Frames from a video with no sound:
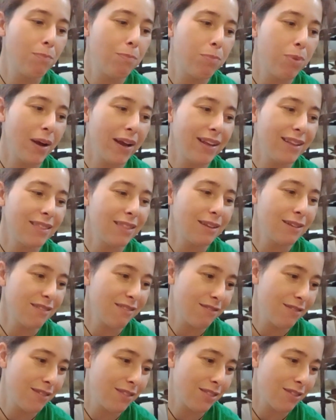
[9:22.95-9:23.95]
bite the
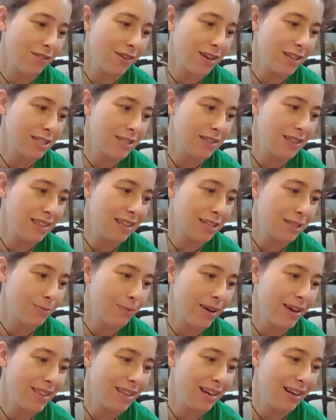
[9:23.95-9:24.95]
thrisp, and that's
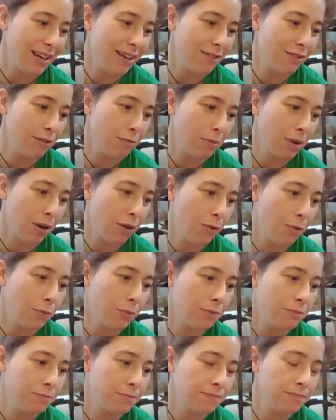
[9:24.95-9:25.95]
why they leave him
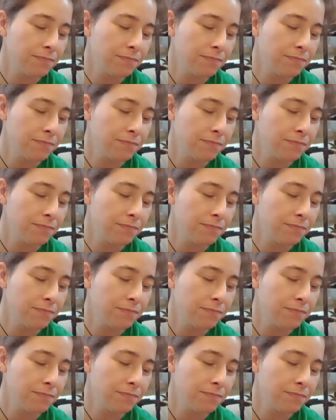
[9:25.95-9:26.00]
alone.